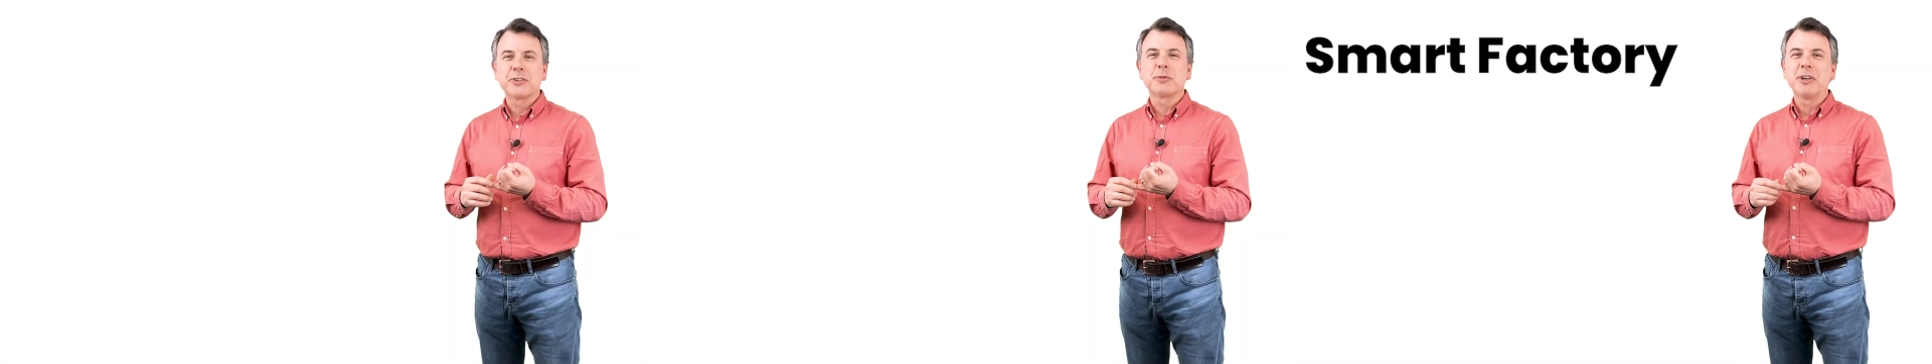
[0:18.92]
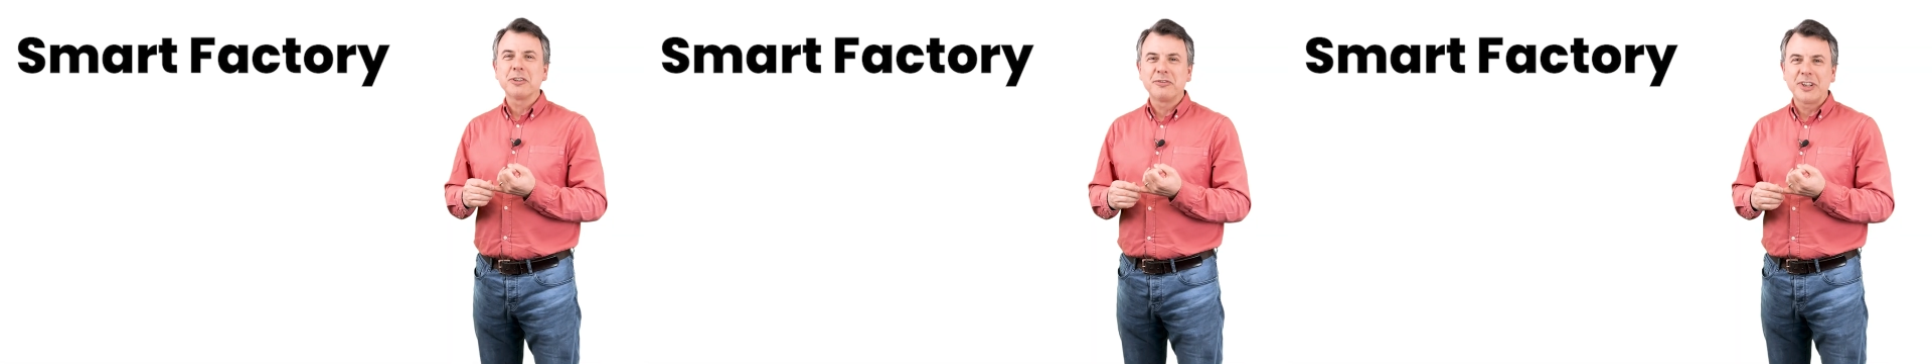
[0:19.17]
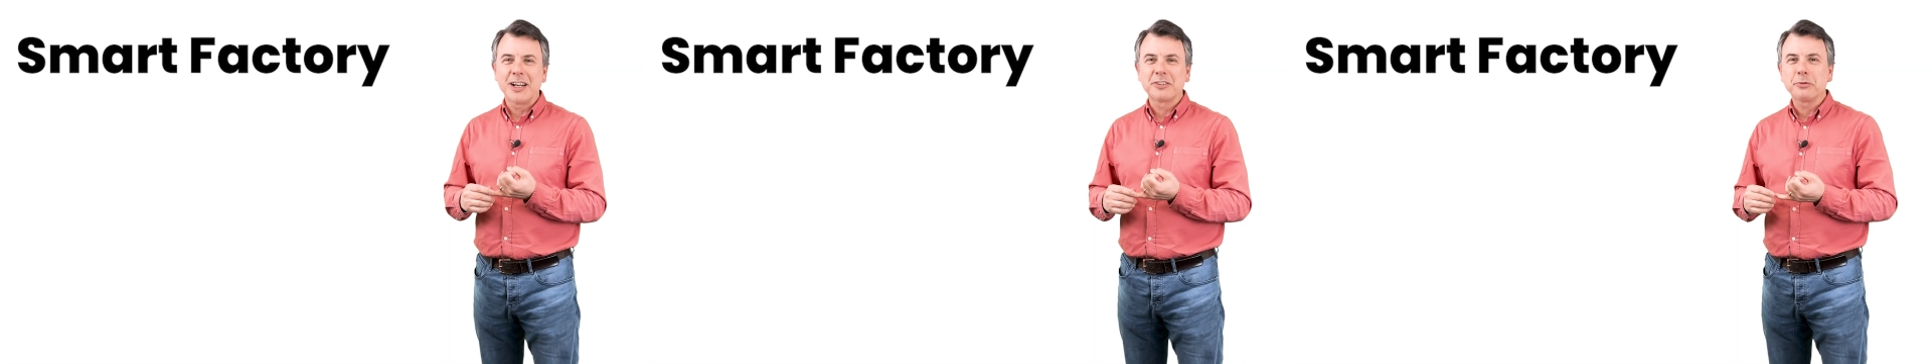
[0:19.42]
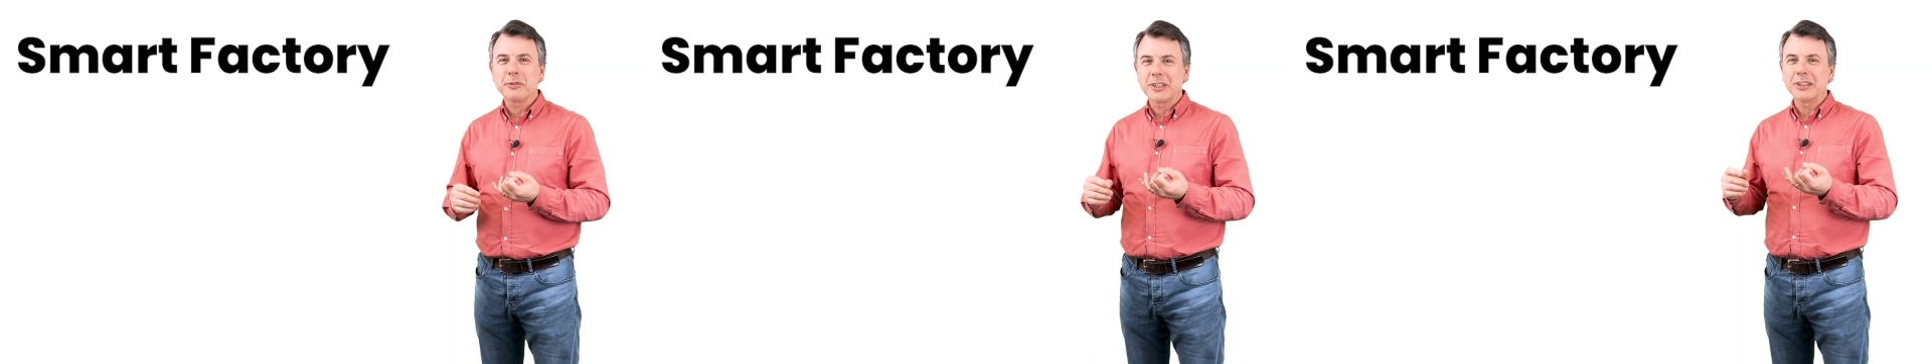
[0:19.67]
smart
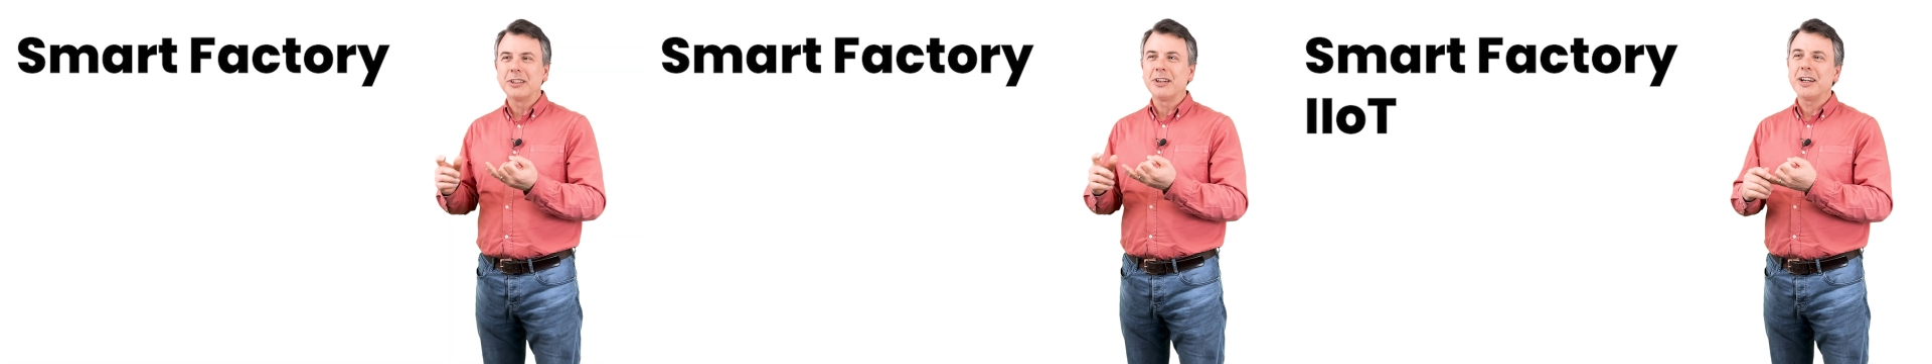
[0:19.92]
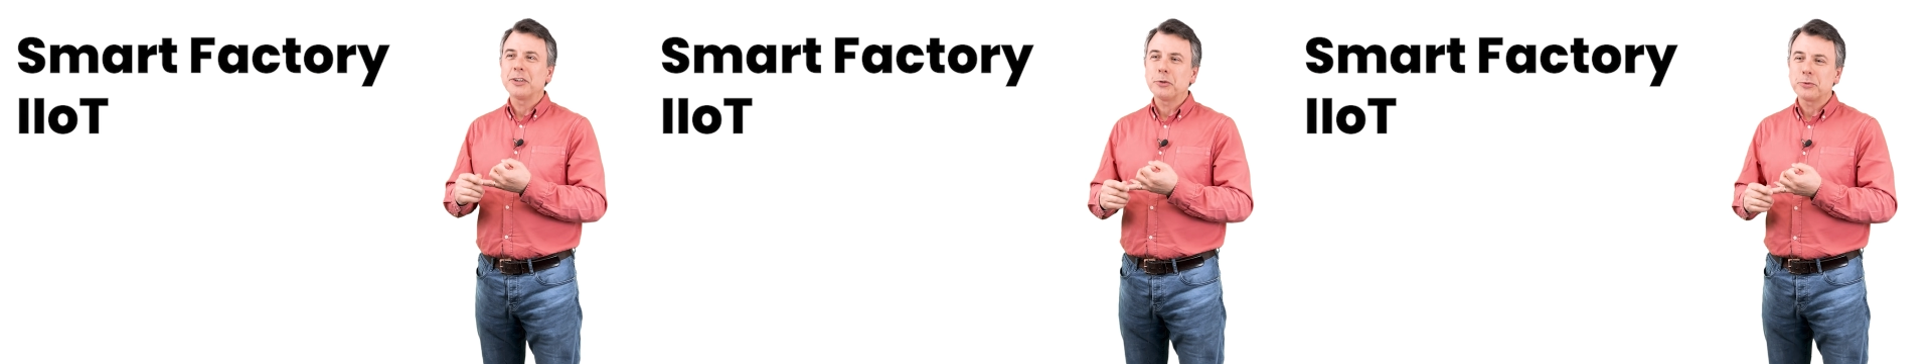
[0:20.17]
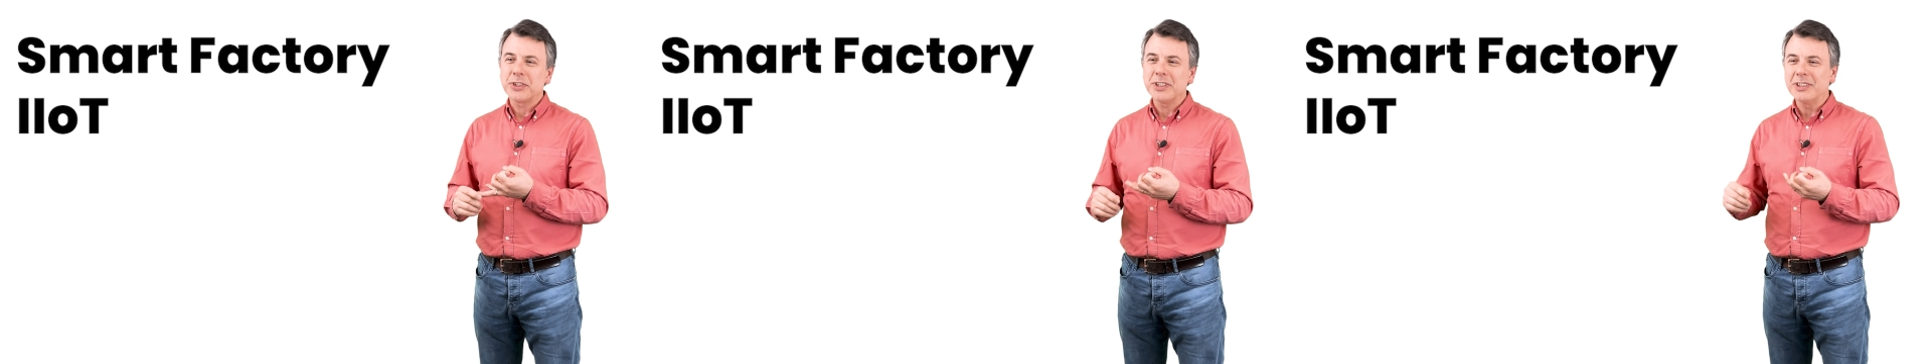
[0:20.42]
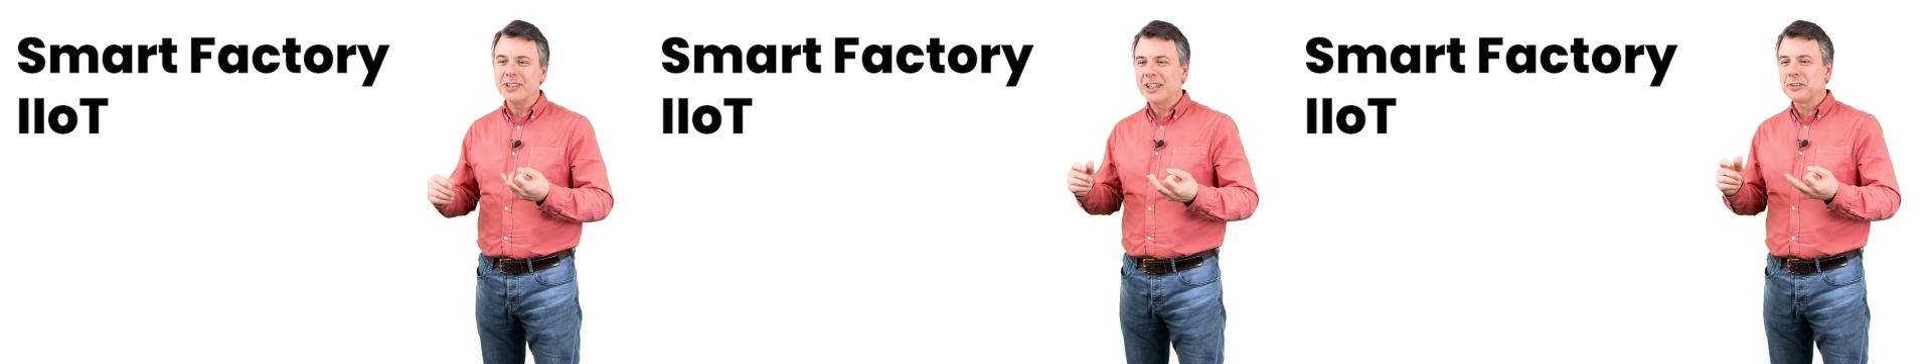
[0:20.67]
factory,
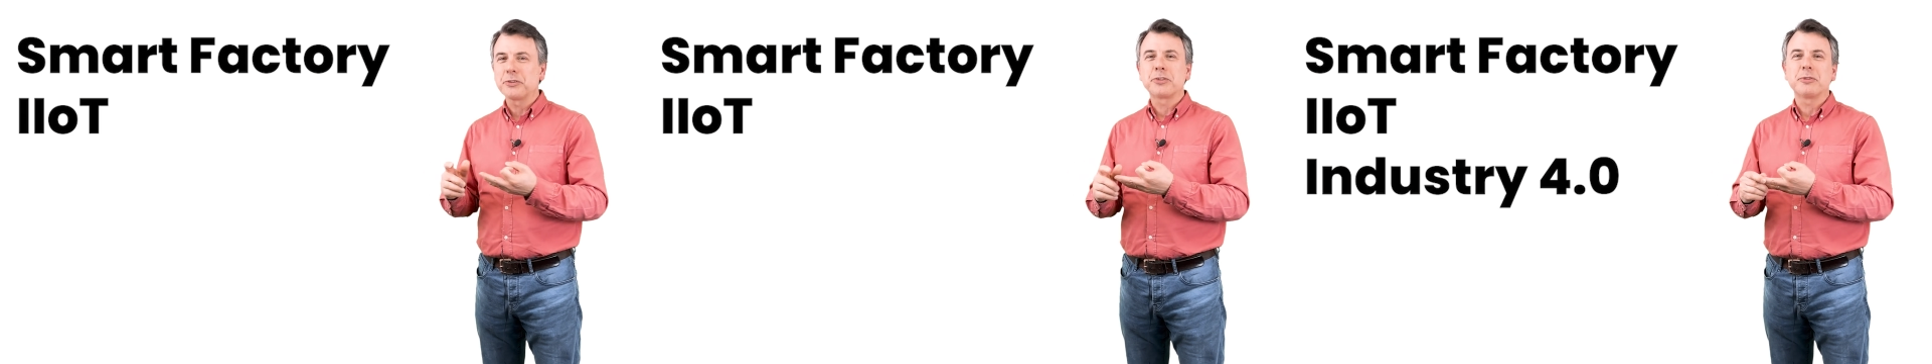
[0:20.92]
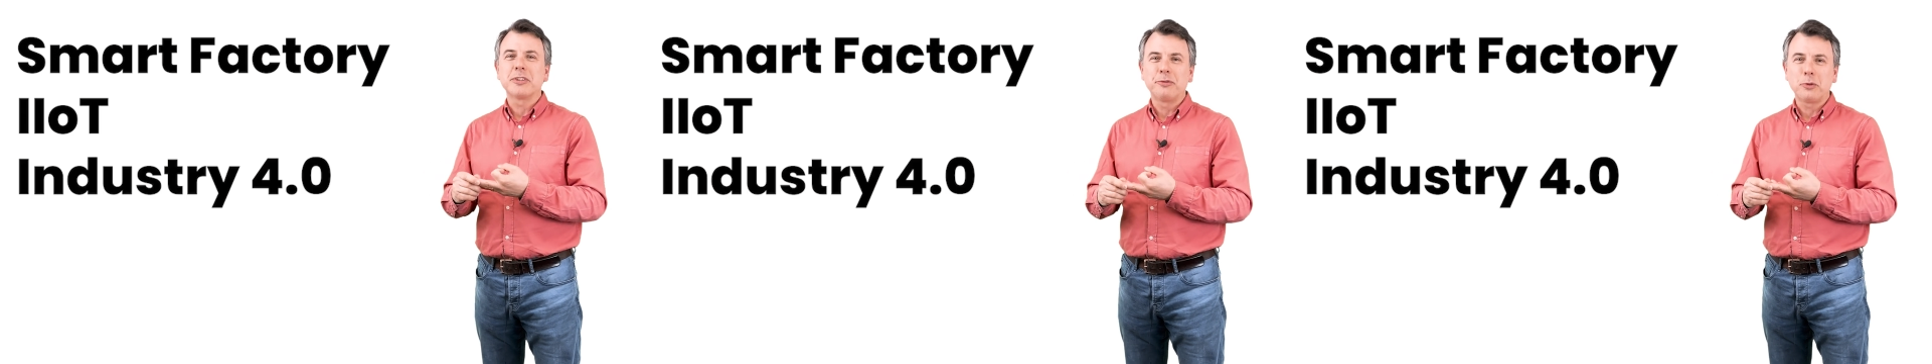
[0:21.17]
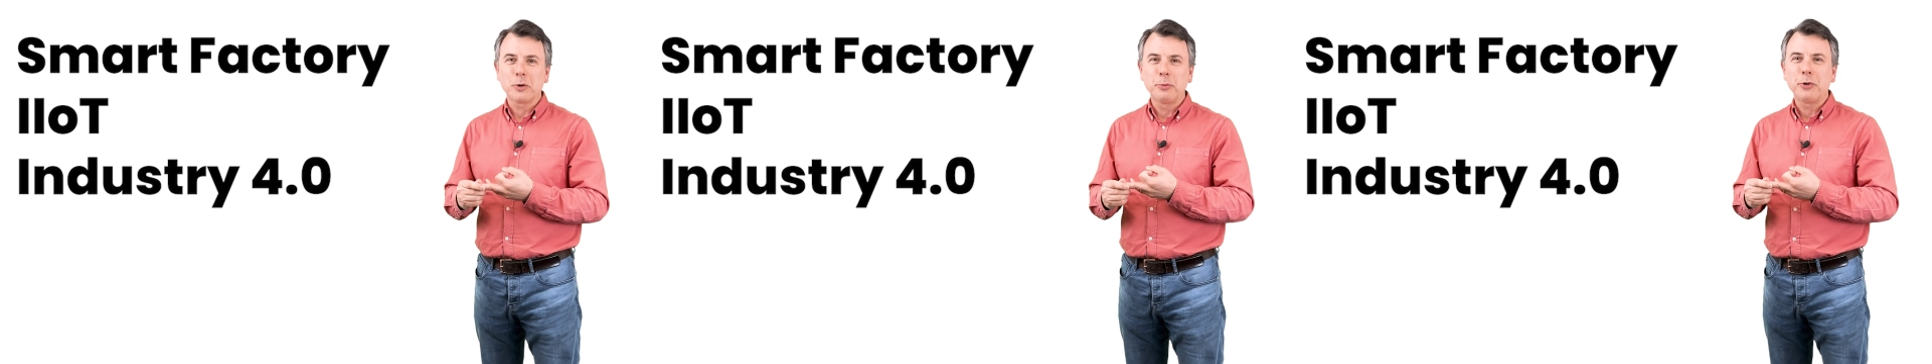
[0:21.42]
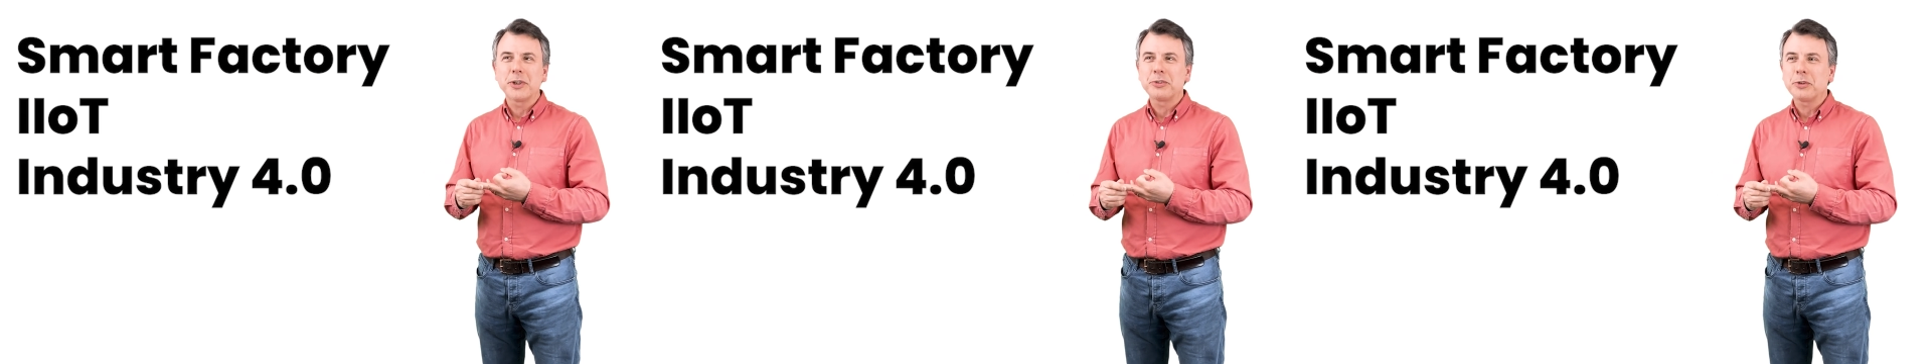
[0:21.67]
IoT, Industry
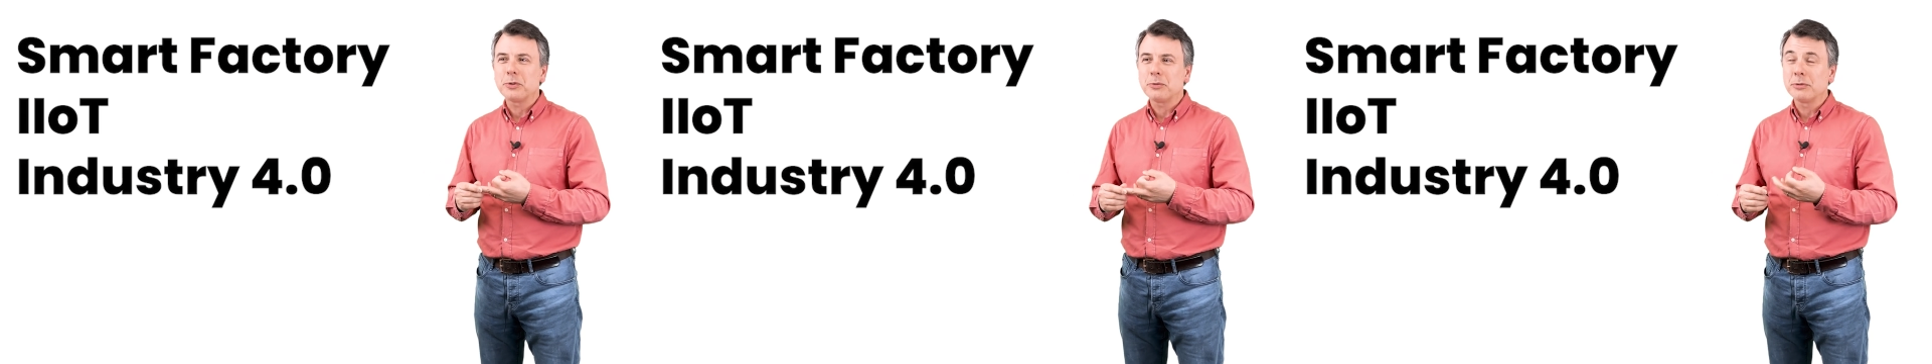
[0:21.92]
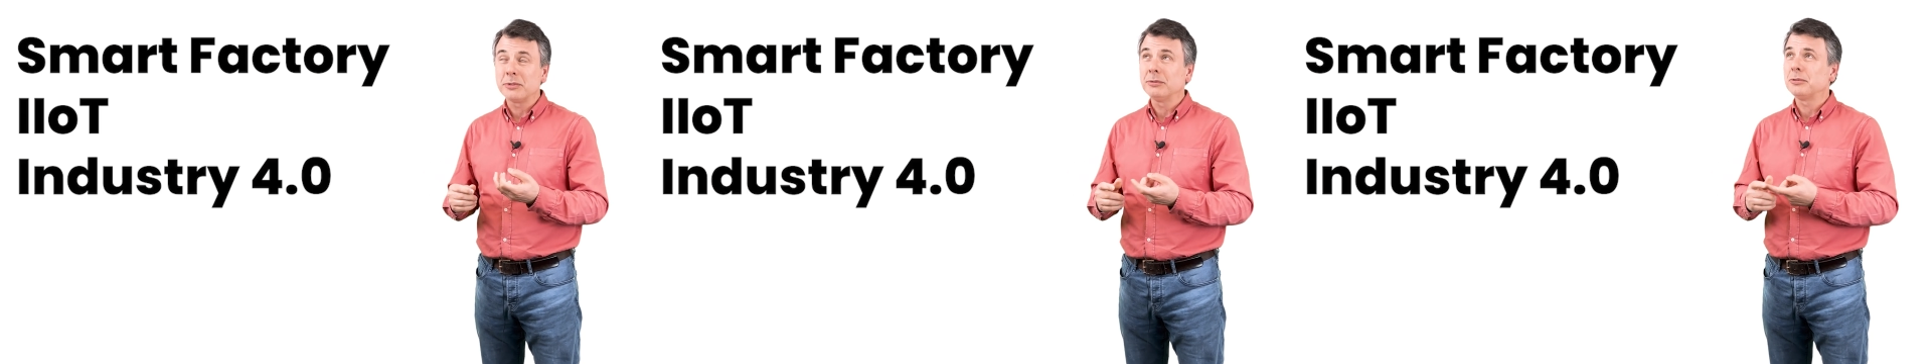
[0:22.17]
4.0,